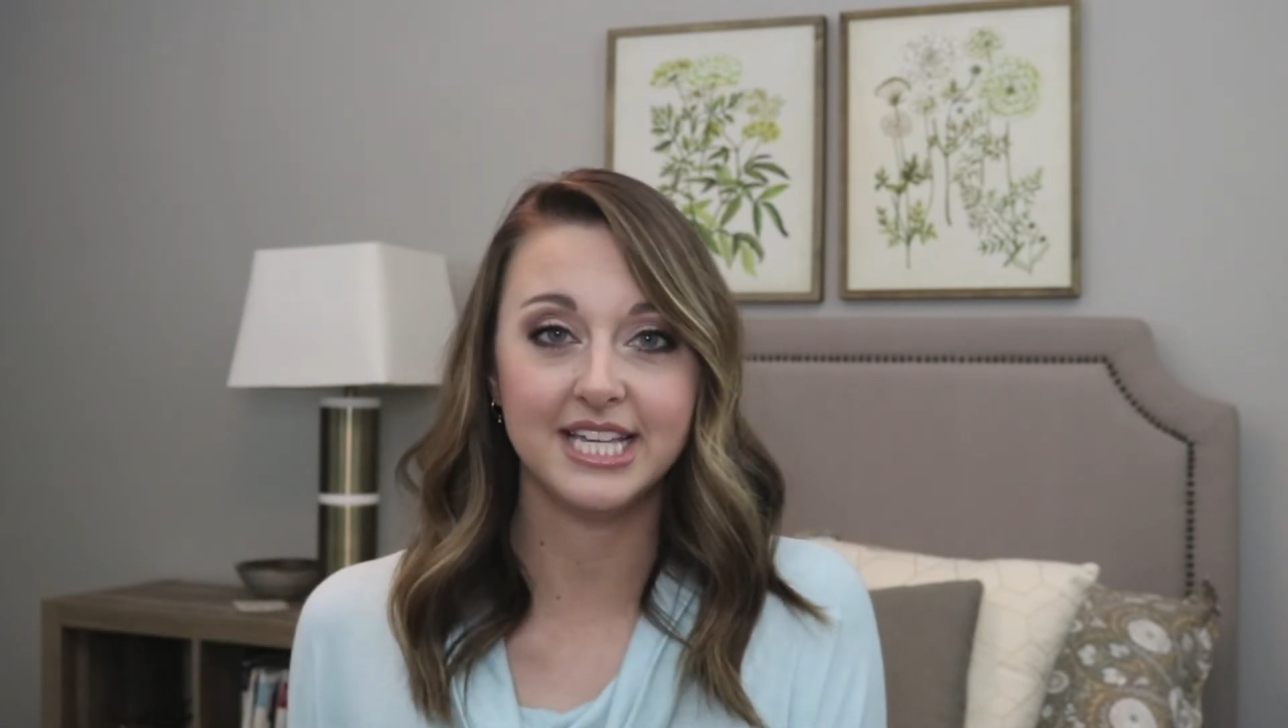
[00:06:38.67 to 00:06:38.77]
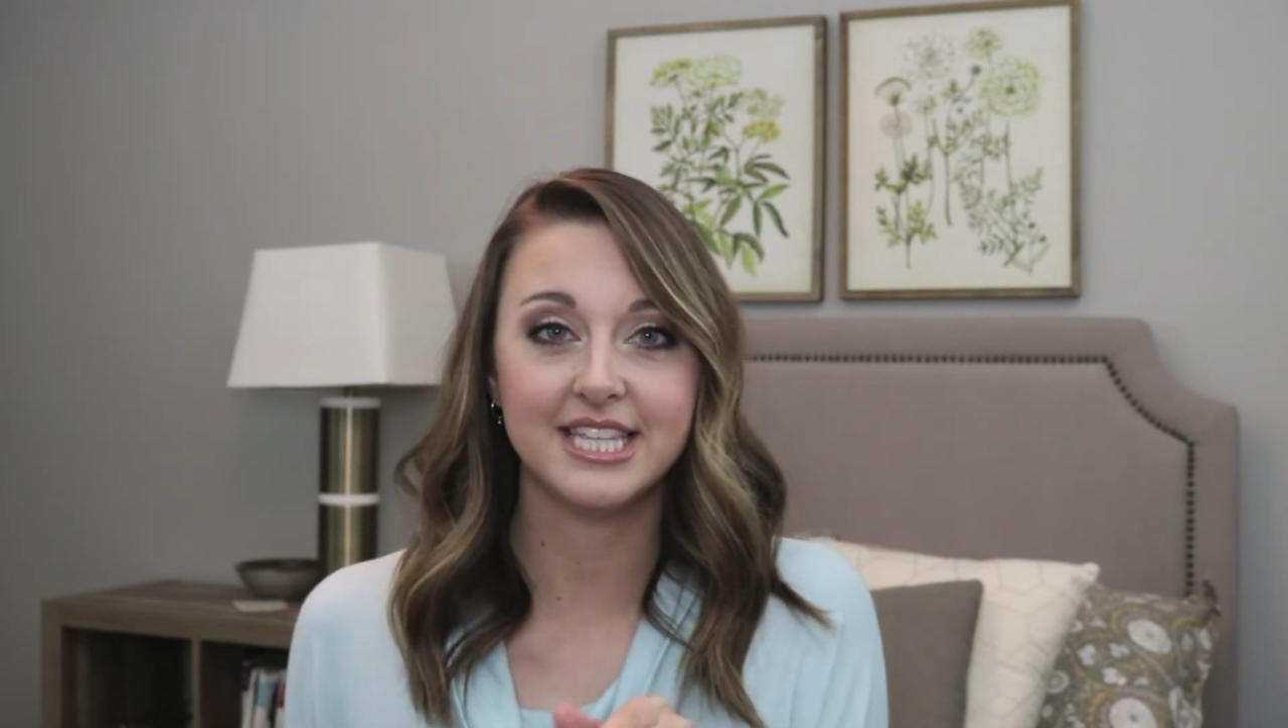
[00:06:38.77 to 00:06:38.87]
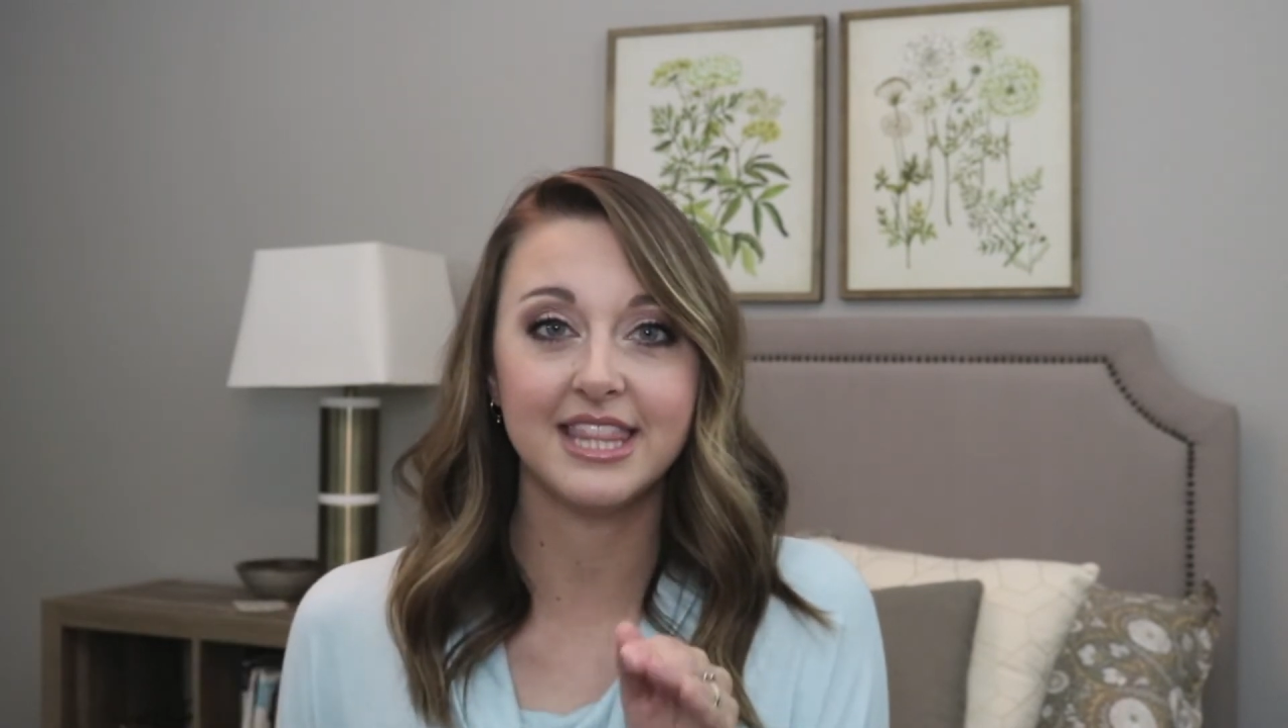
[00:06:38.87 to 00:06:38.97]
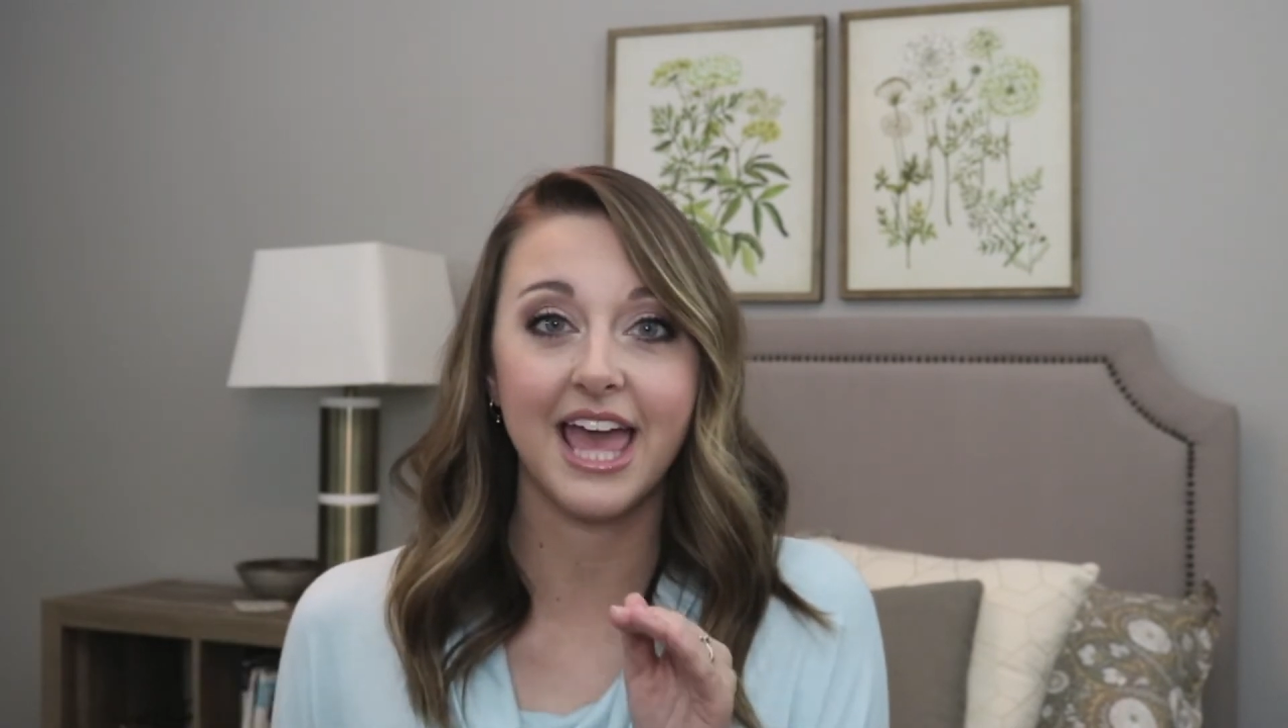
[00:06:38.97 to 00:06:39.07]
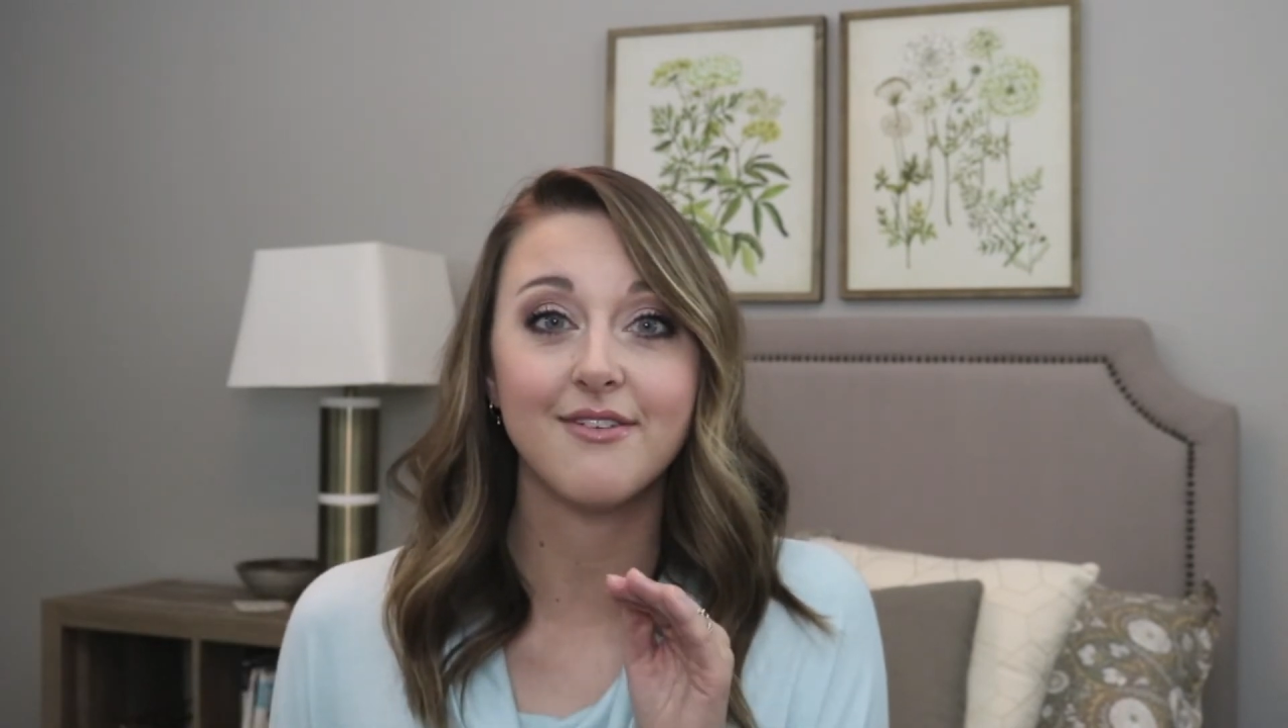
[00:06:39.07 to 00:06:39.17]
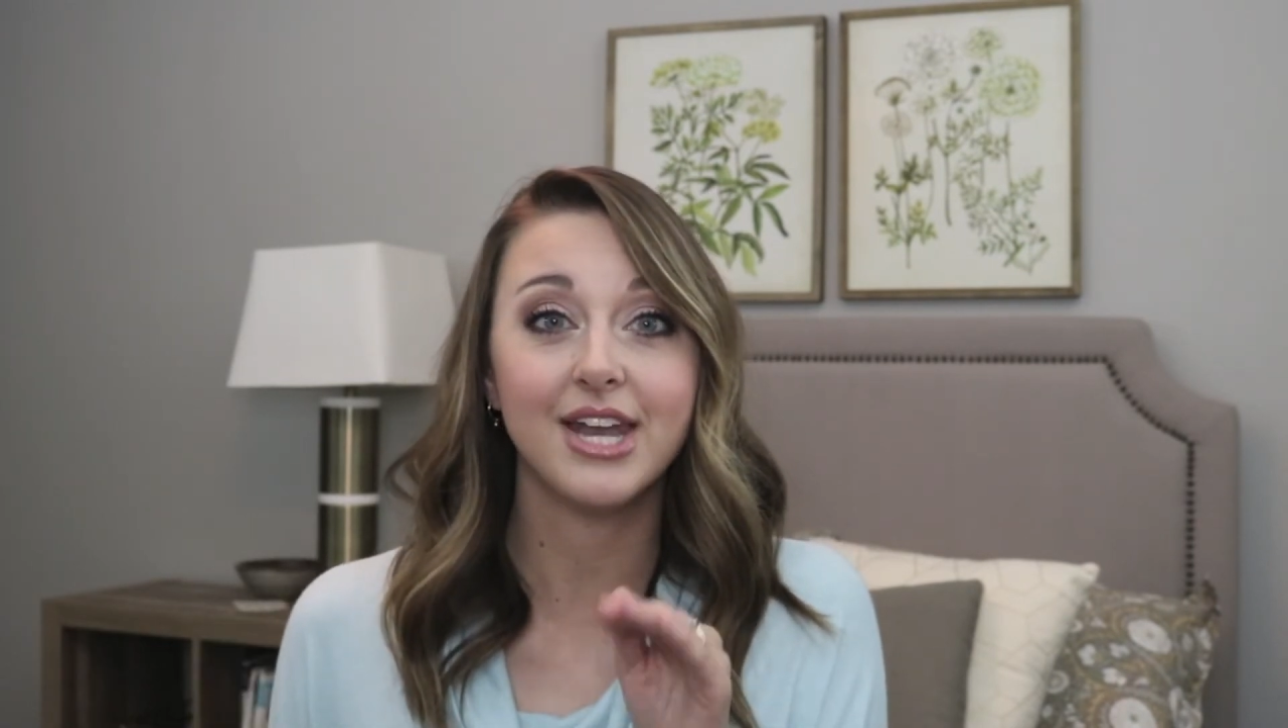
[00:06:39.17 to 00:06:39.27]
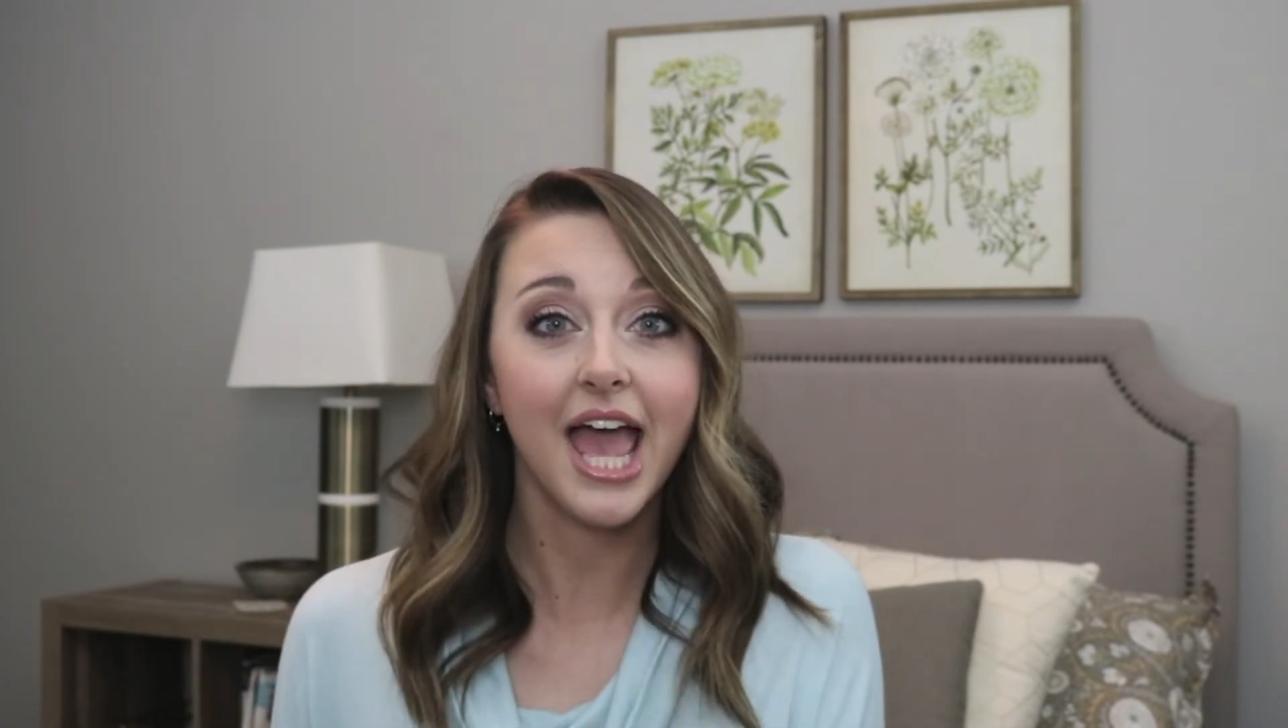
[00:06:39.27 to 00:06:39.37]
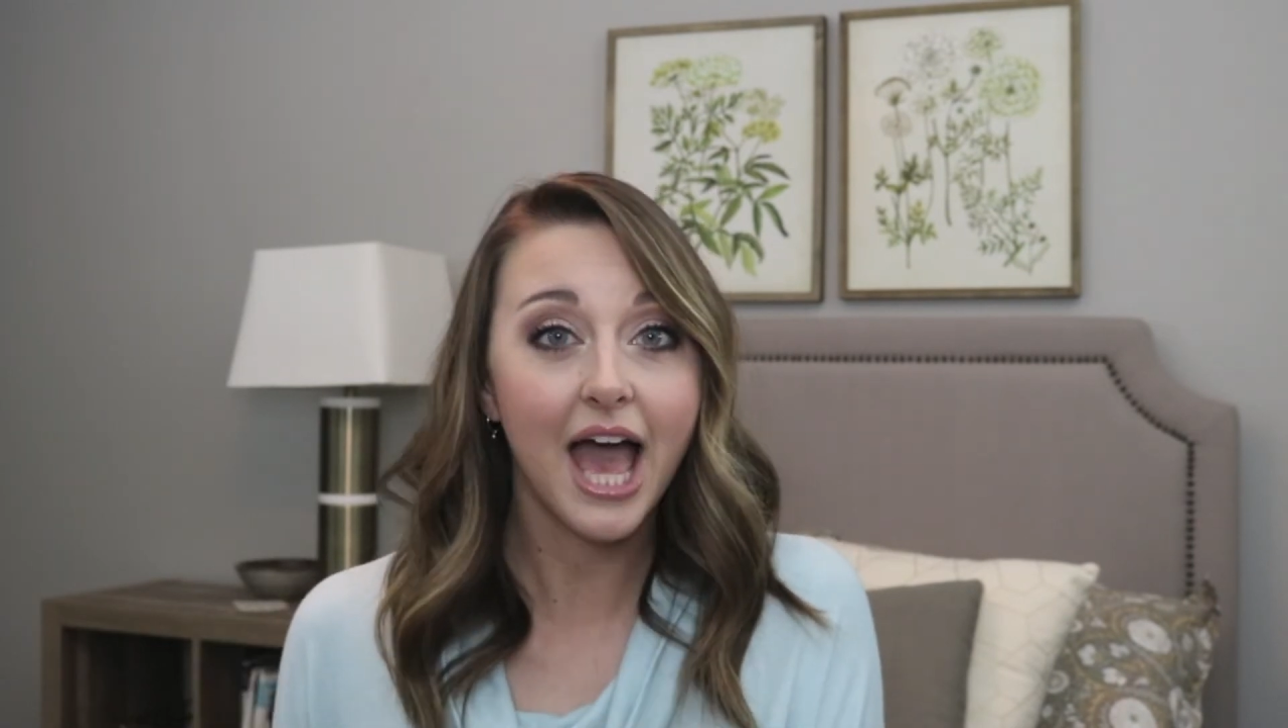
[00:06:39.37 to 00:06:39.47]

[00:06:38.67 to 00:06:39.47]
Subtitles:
is that they have an